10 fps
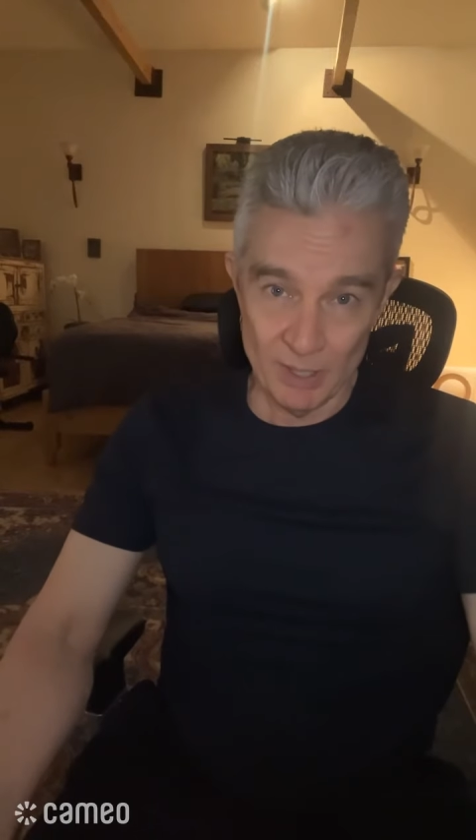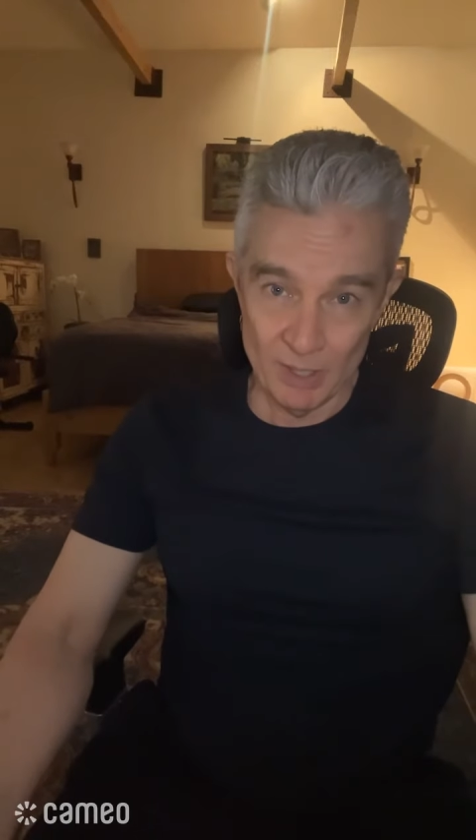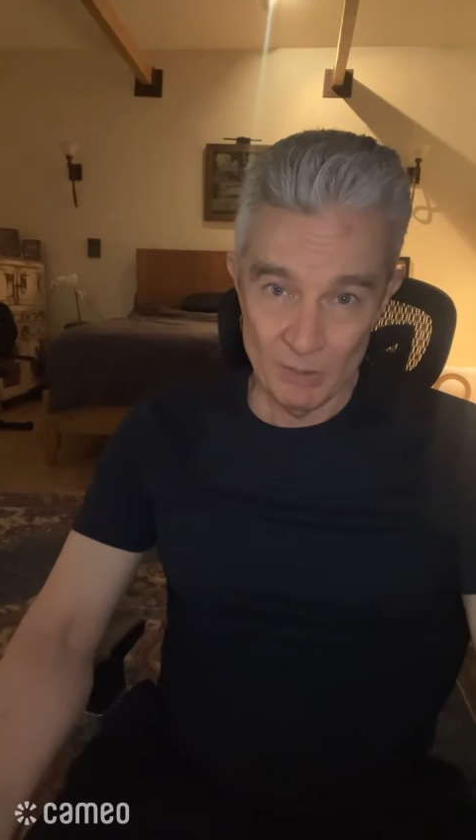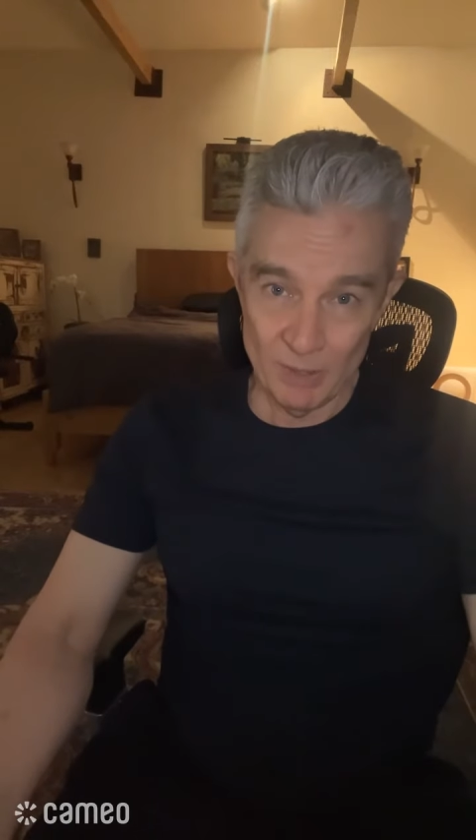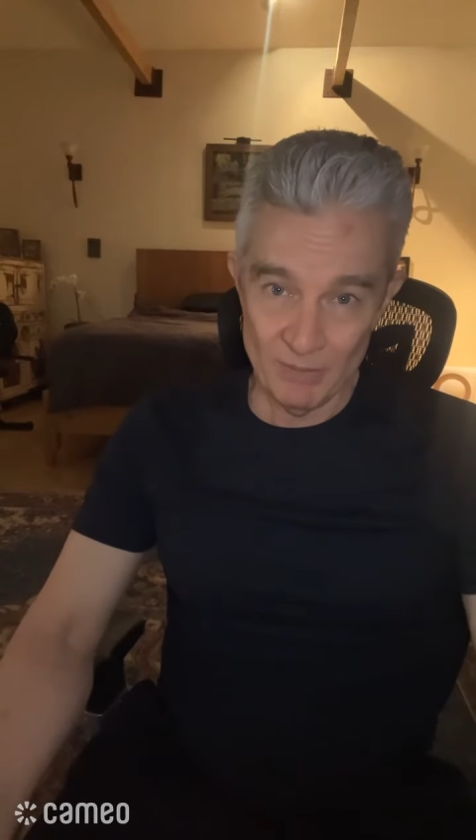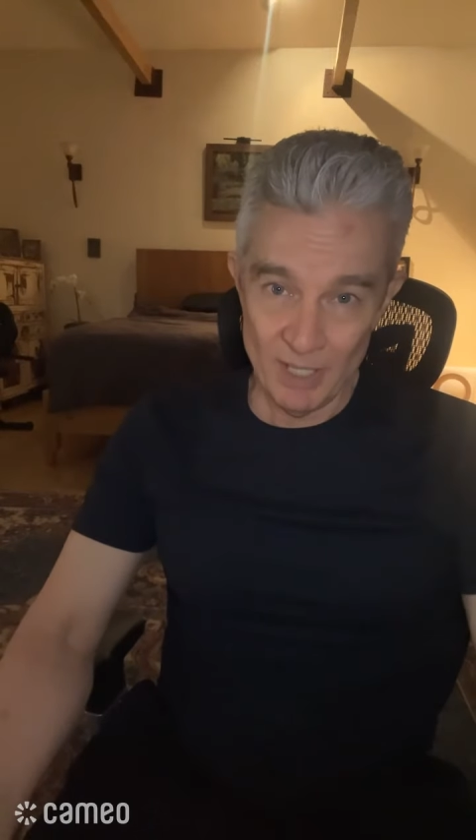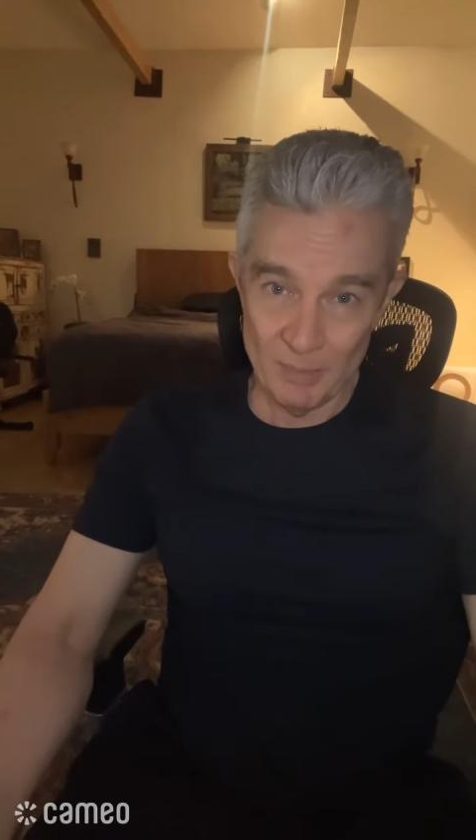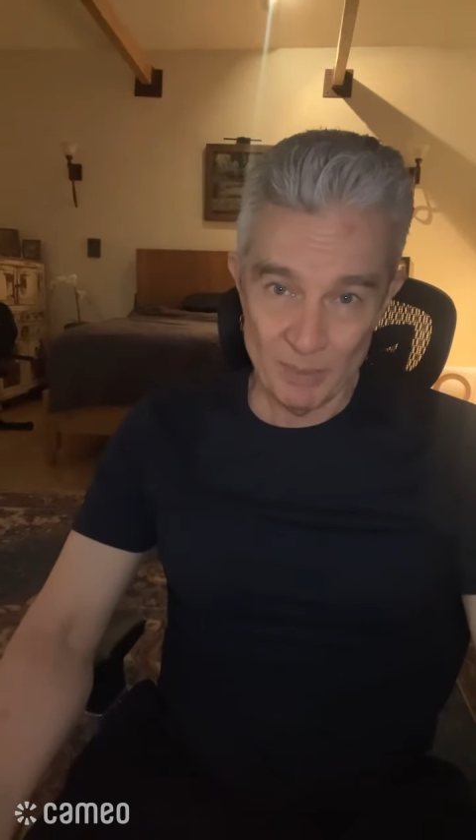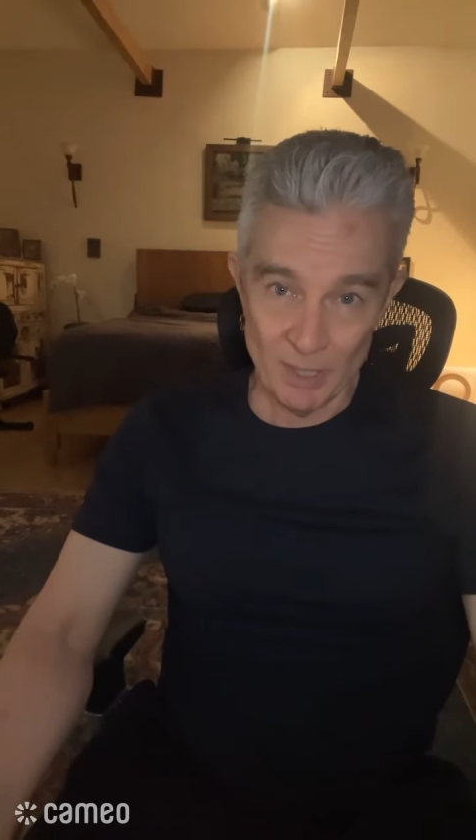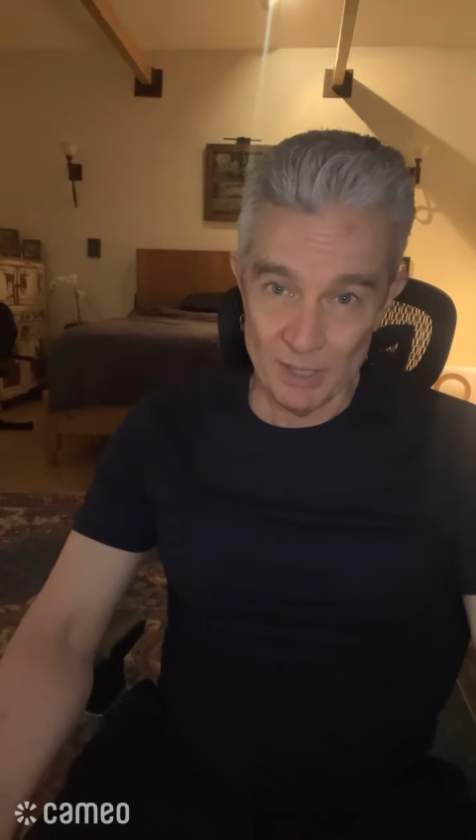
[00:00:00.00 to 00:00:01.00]
You know, we
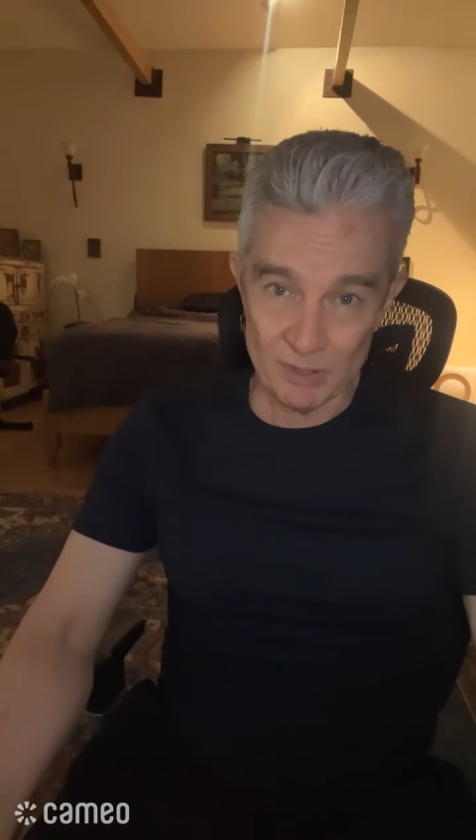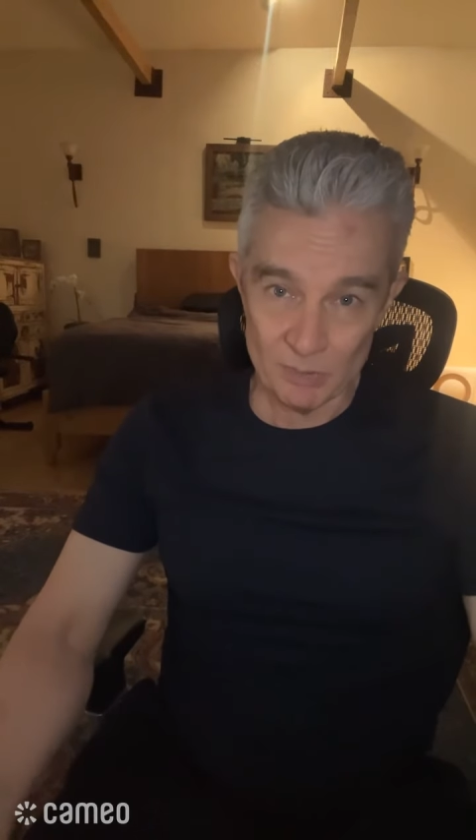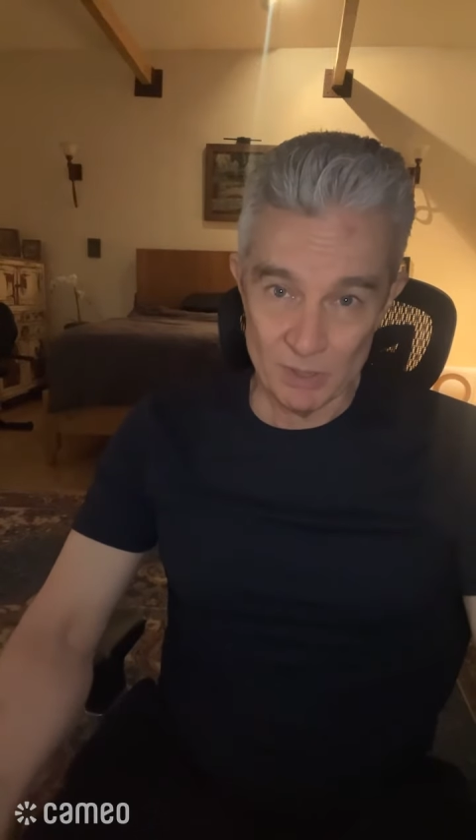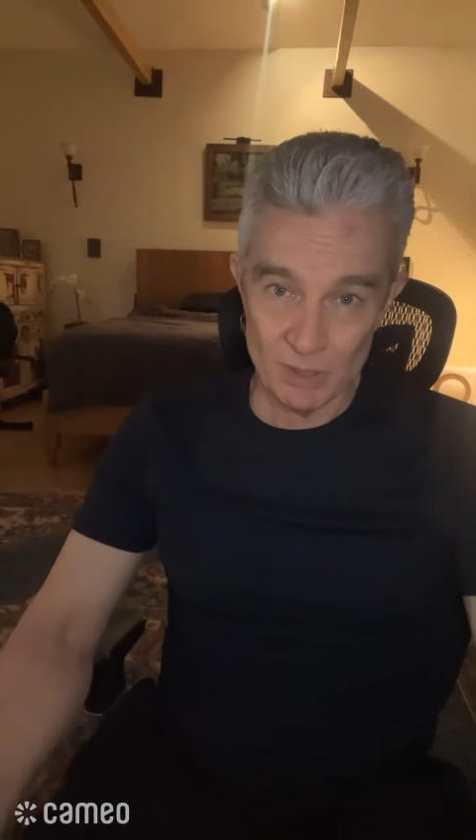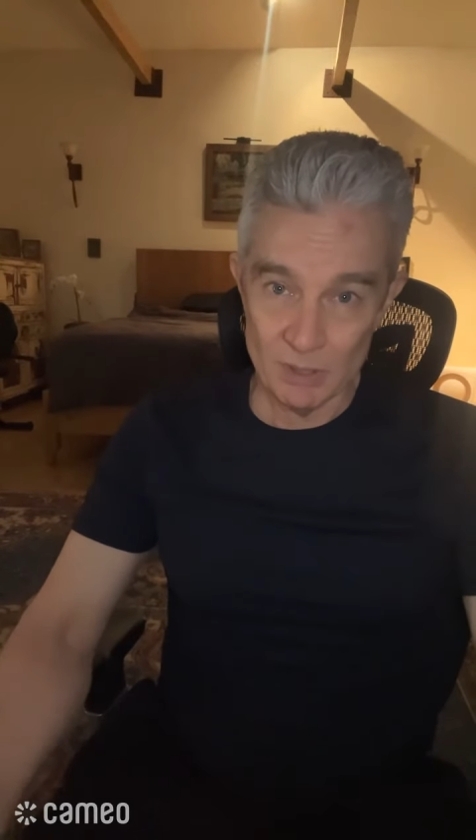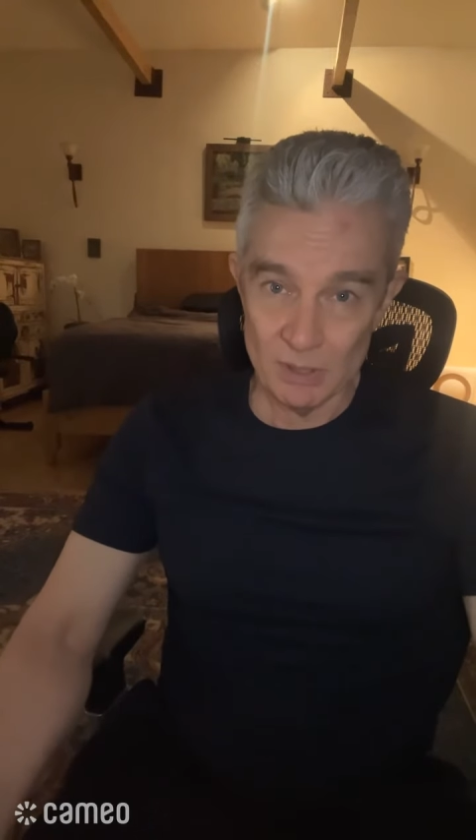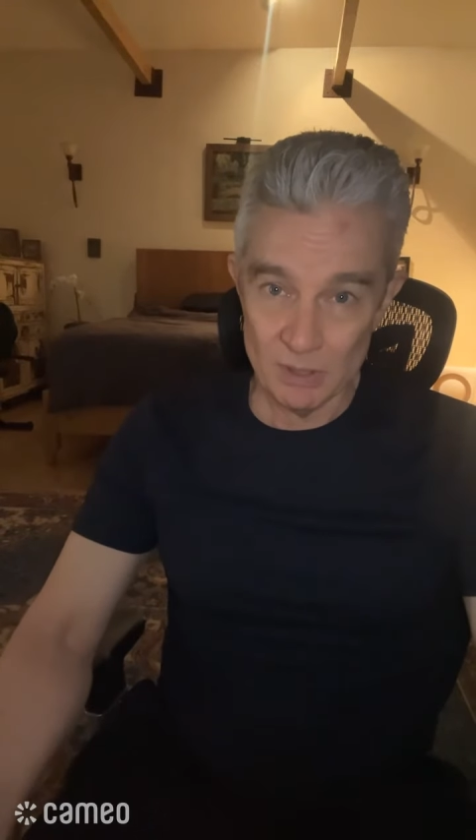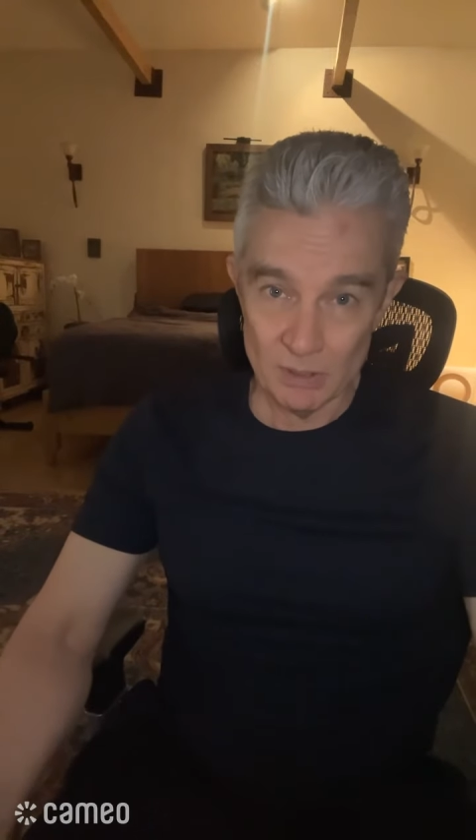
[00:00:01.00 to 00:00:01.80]
vampires, we